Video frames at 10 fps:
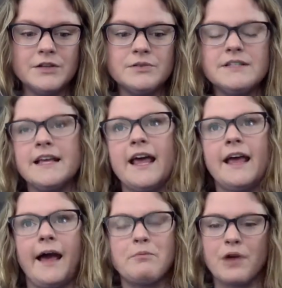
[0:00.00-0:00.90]
say,
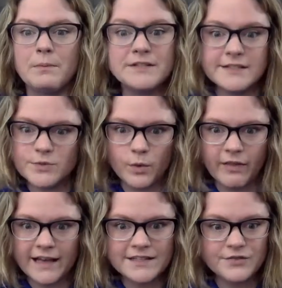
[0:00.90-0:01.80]
I promise this won't
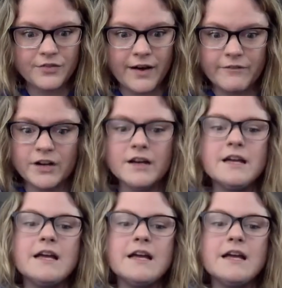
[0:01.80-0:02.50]
last forever?